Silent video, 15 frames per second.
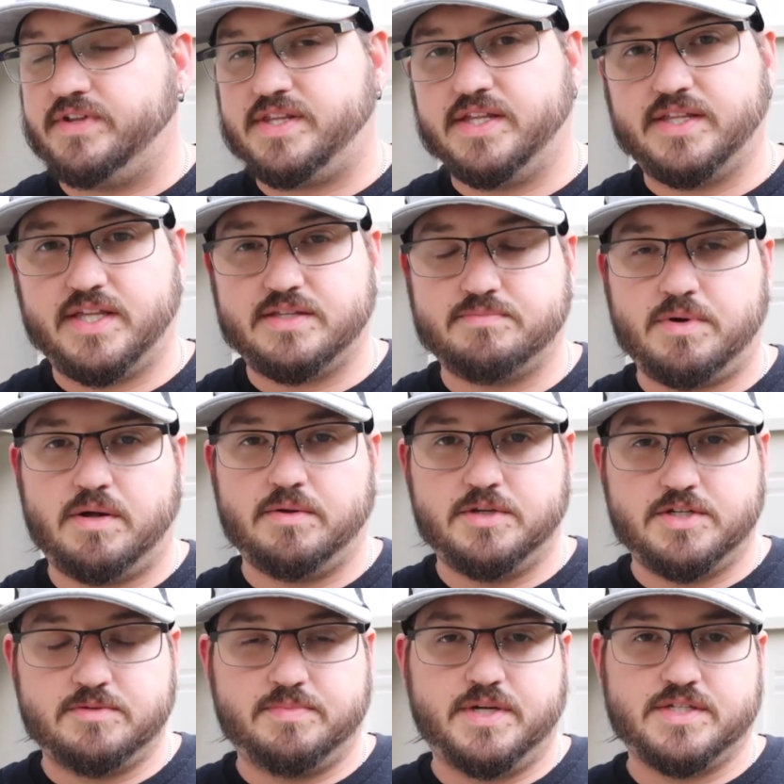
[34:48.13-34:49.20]
I think that's probably
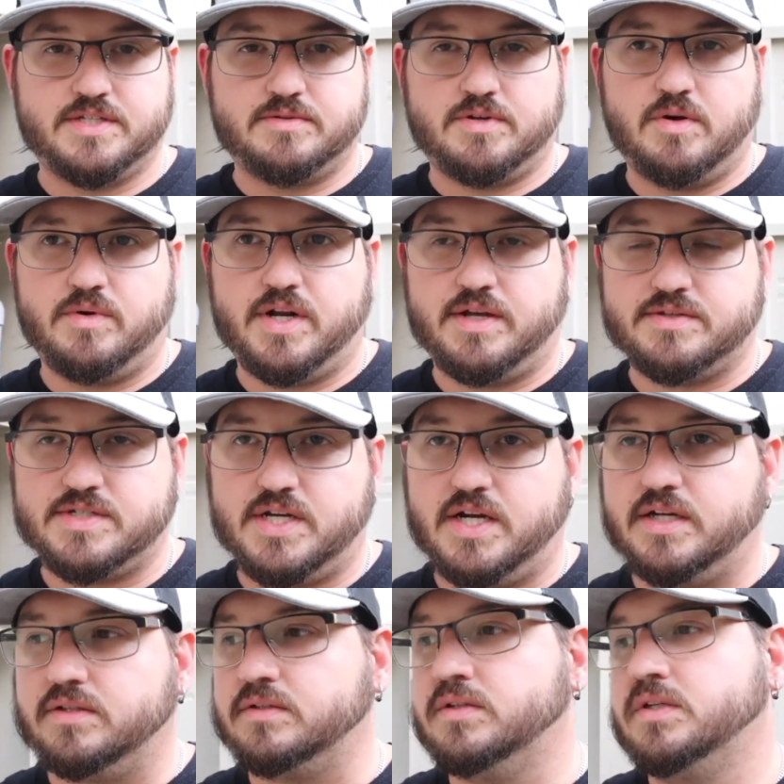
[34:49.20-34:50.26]
just because it's going
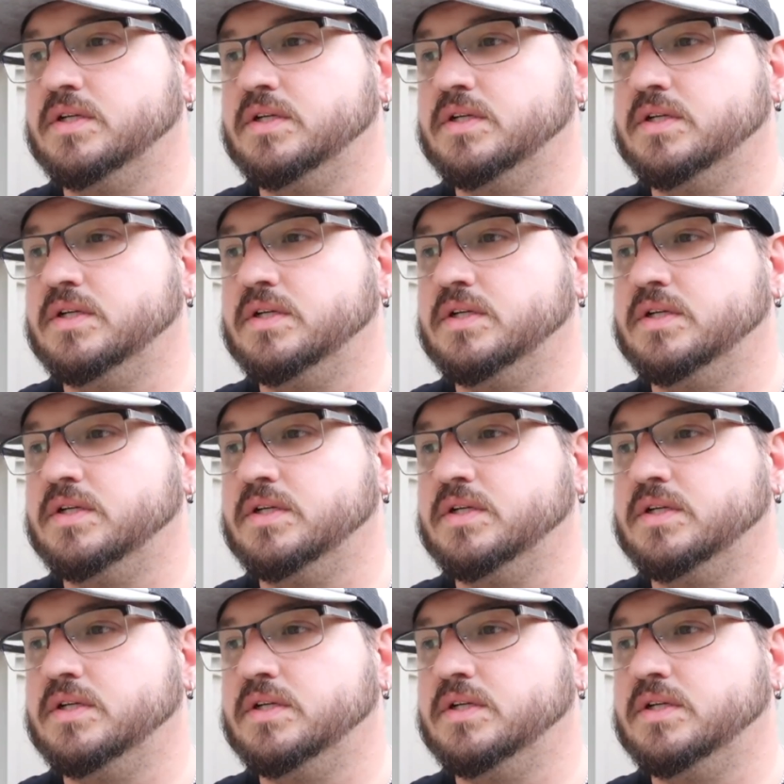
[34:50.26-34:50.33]
outside.